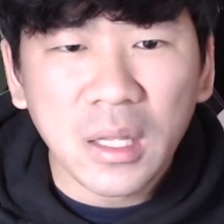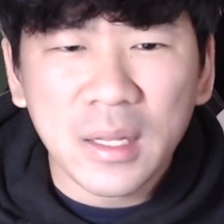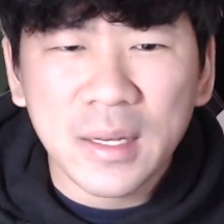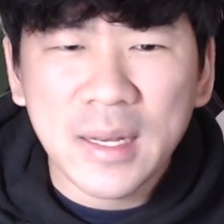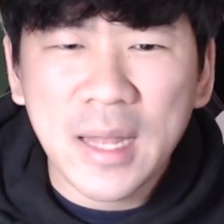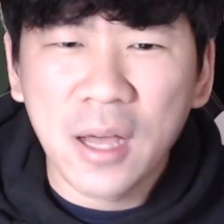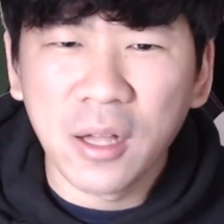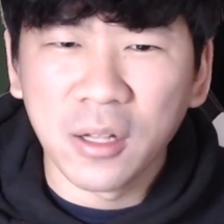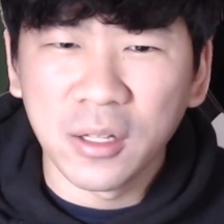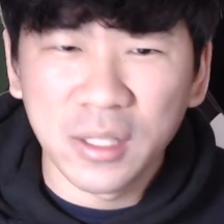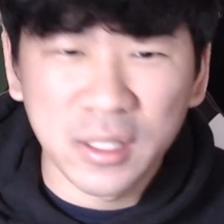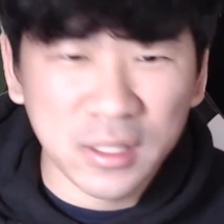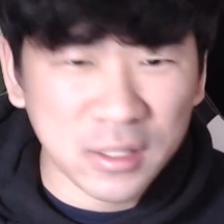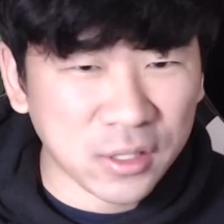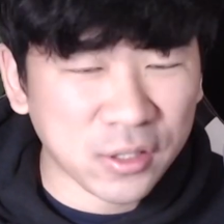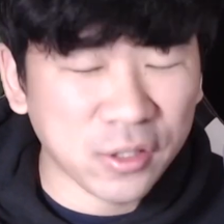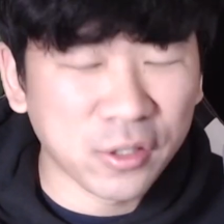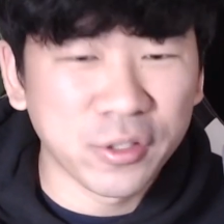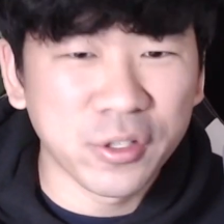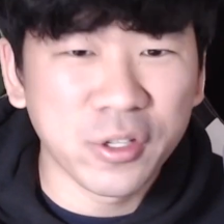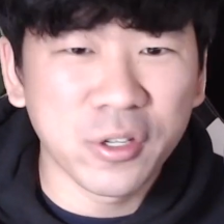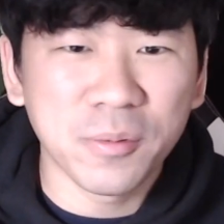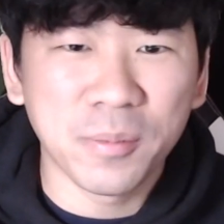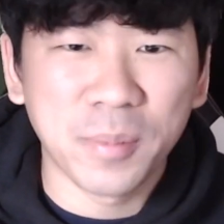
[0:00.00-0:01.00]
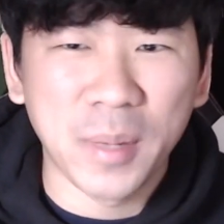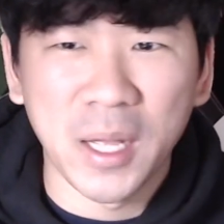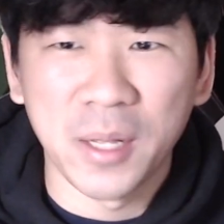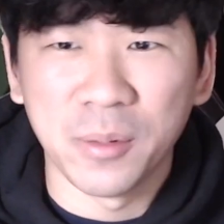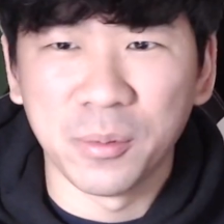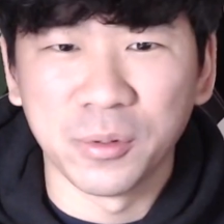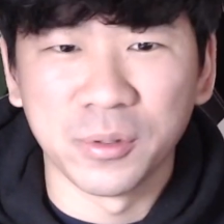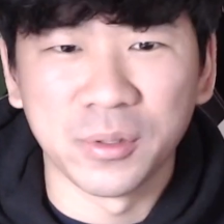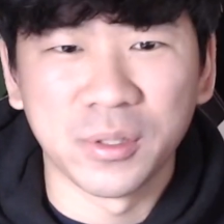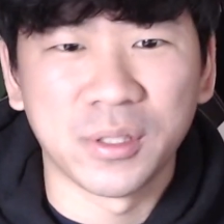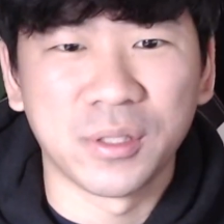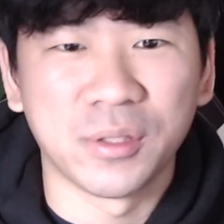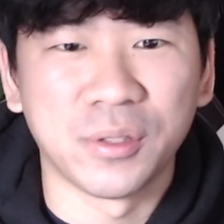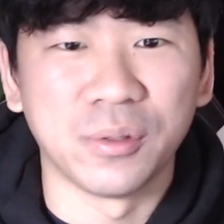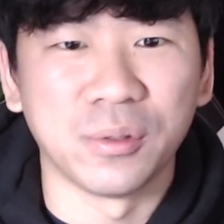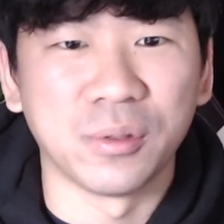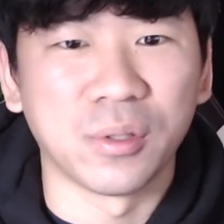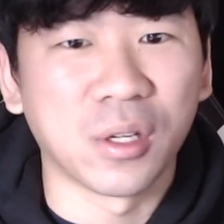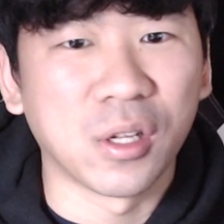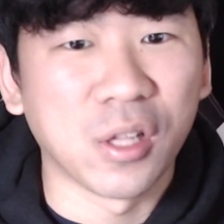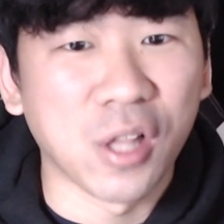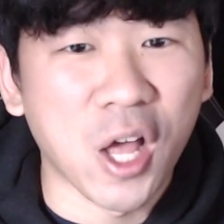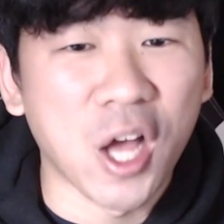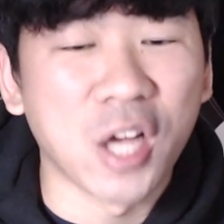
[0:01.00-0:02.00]
Now let's turn your Bibles to
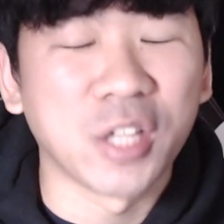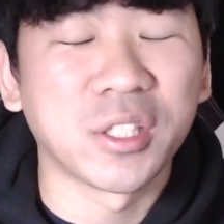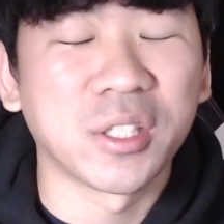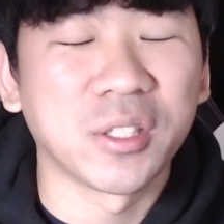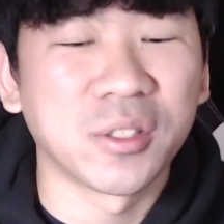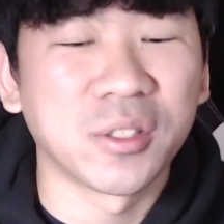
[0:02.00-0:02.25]
Colossians